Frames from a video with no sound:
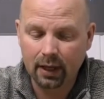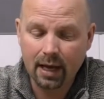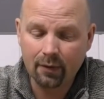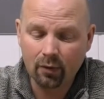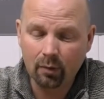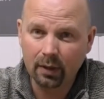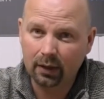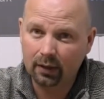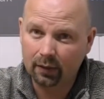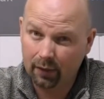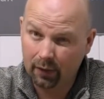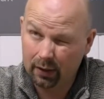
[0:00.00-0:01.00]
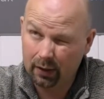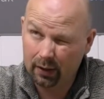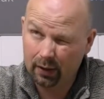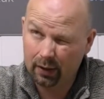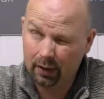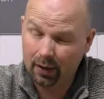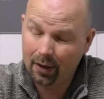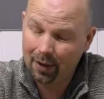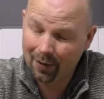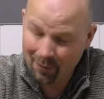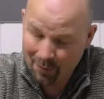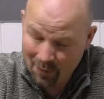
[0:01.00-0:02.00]
Aerobic for the
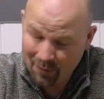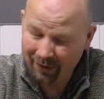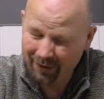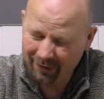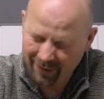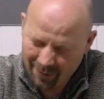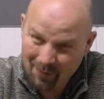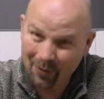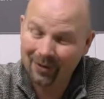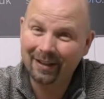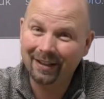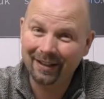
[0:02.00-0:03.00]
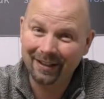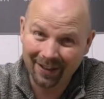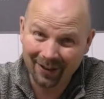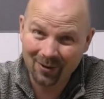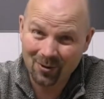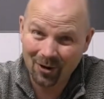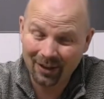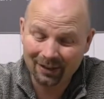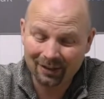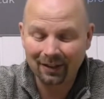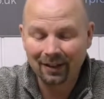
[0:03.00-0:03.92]
removal of ammonia and nitrite,